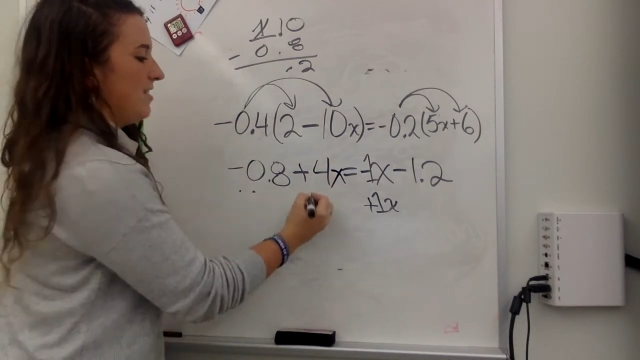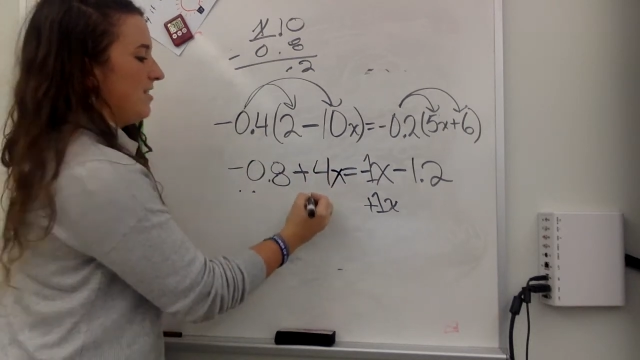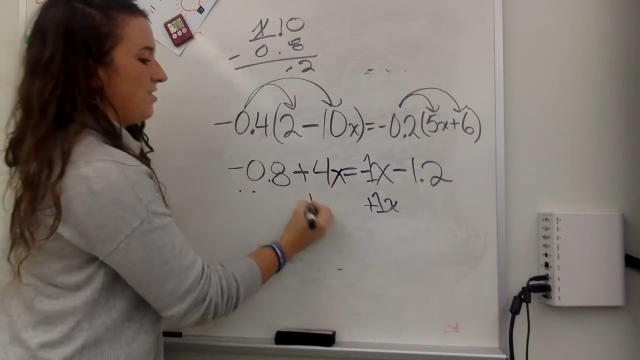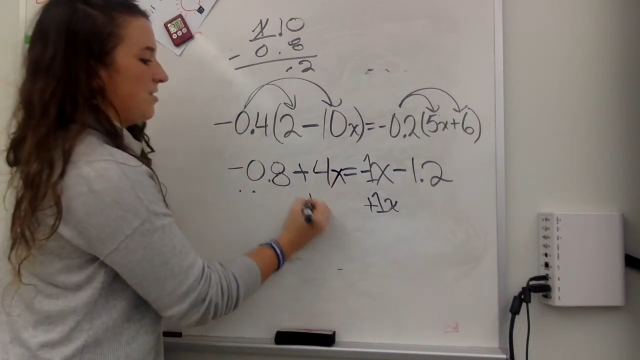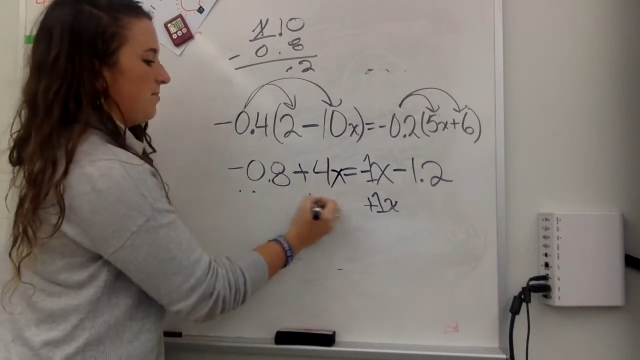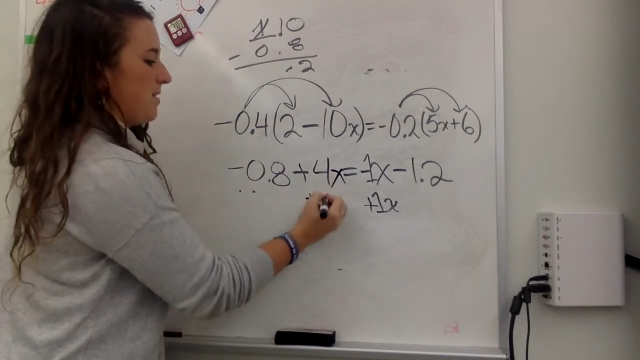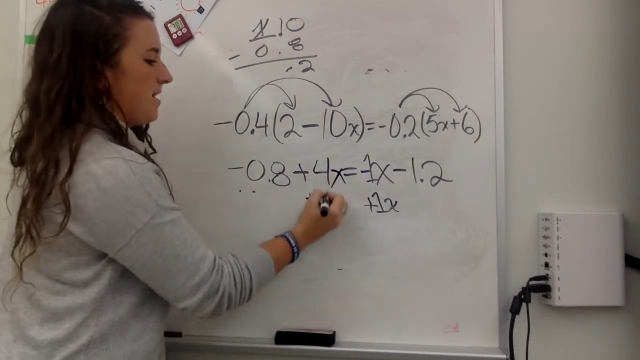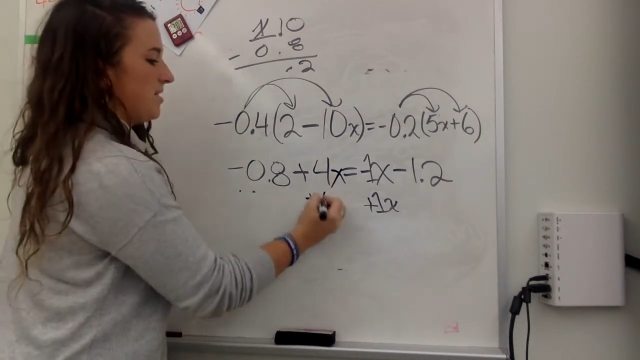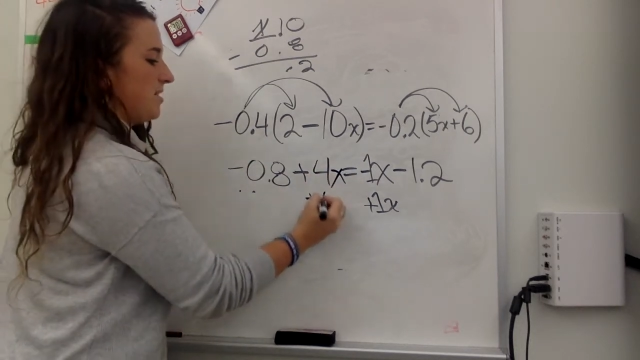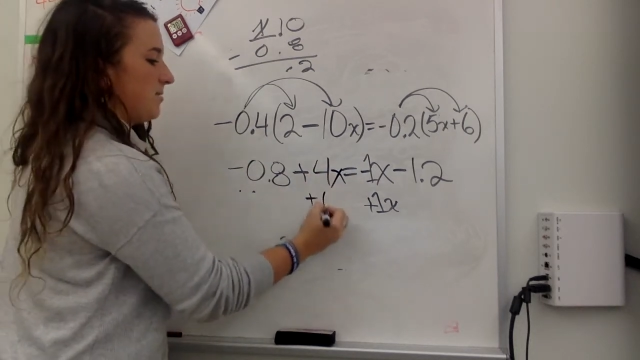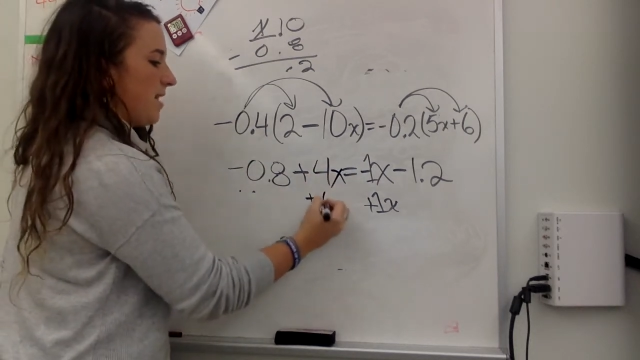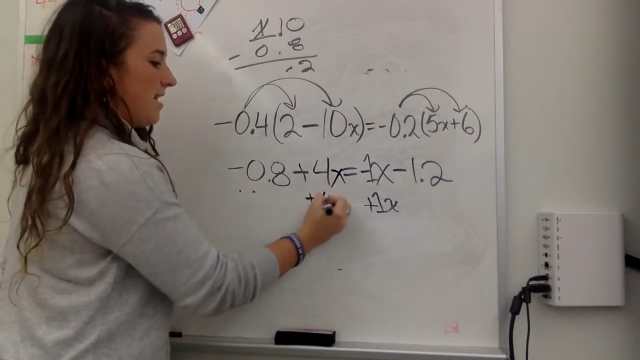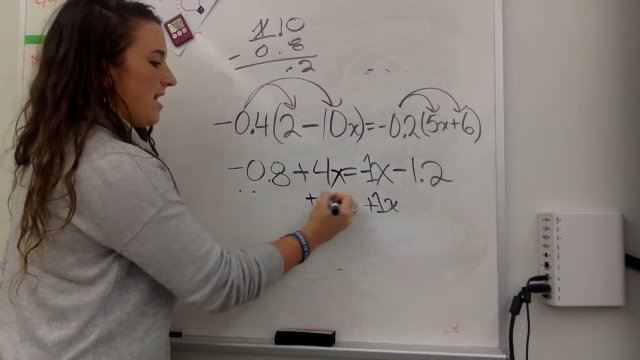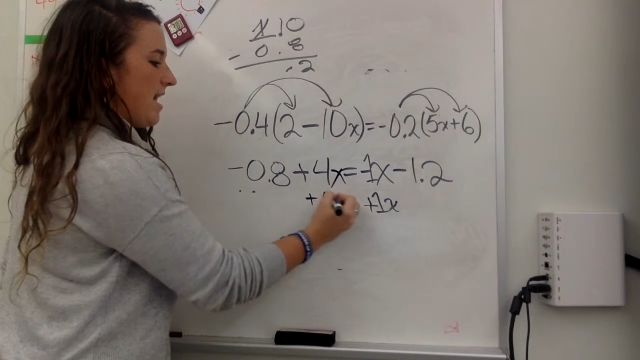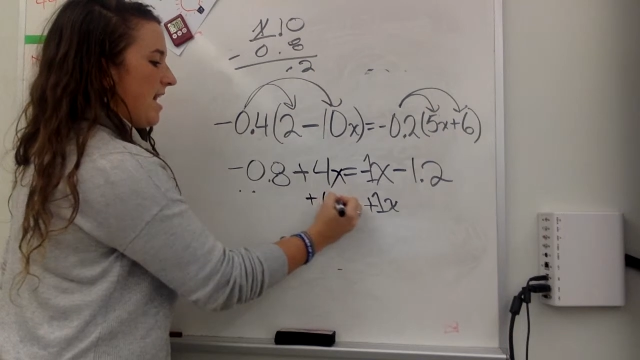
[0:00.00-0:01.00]
So plus
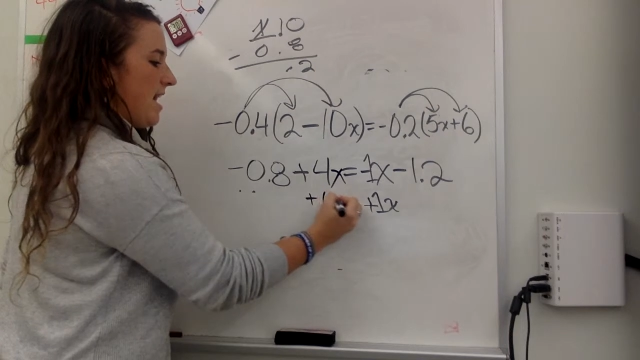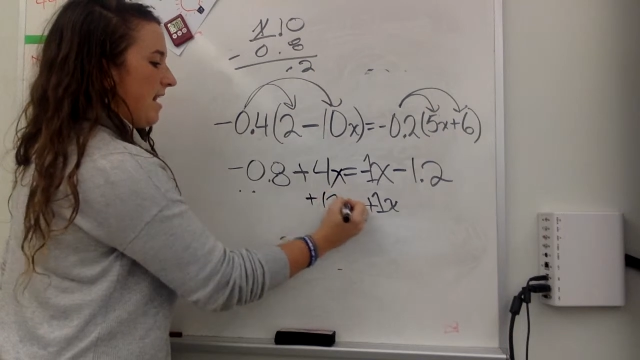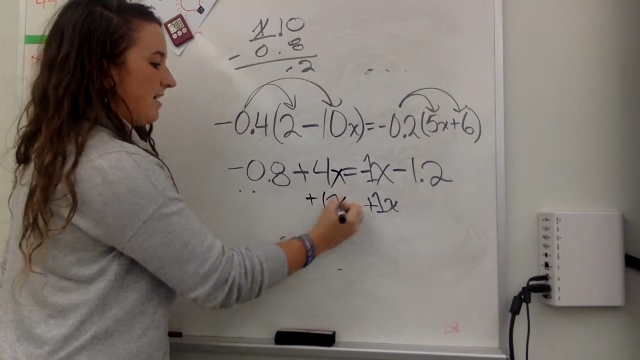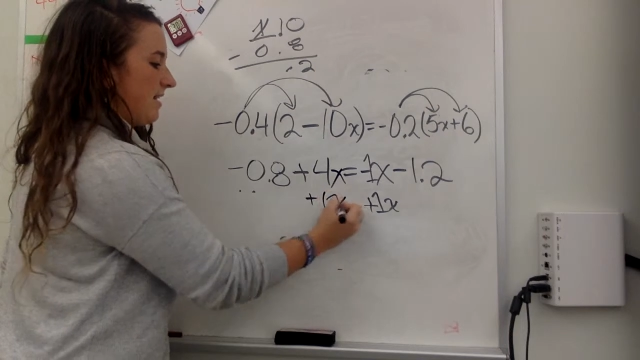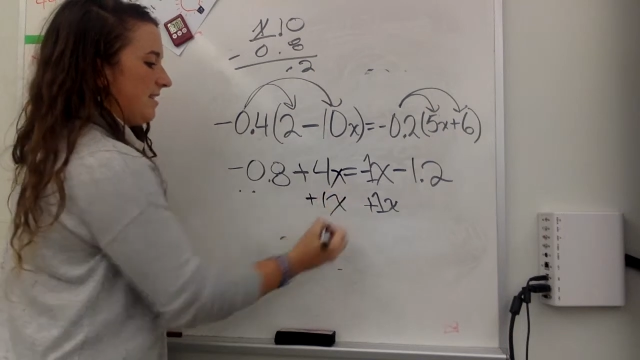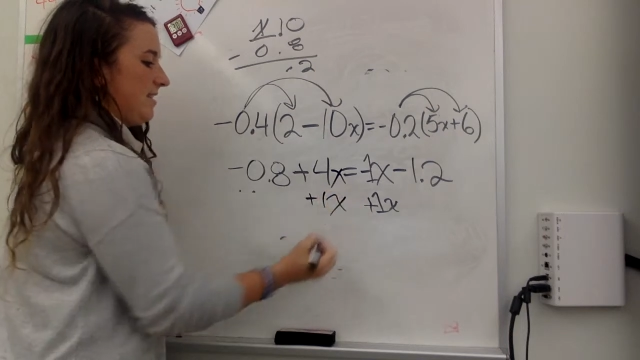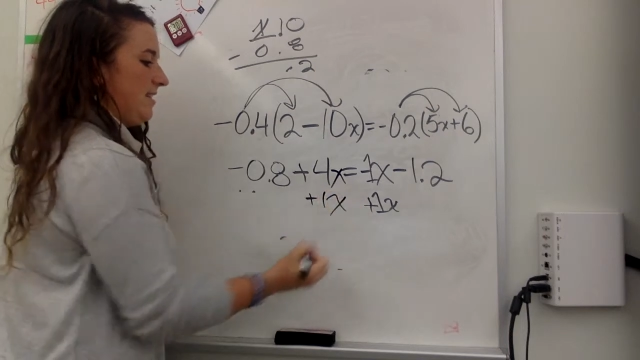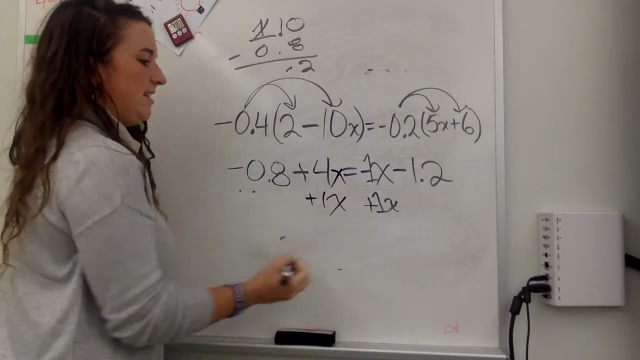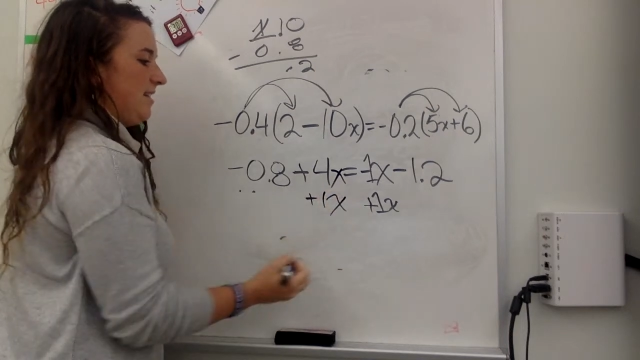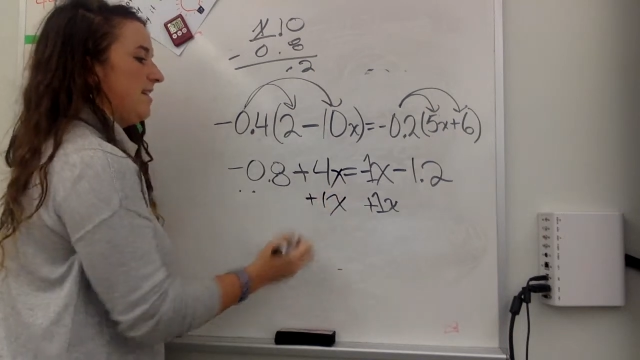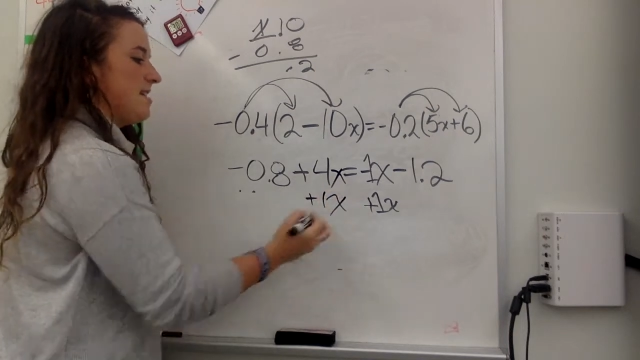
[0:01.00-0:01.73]
1x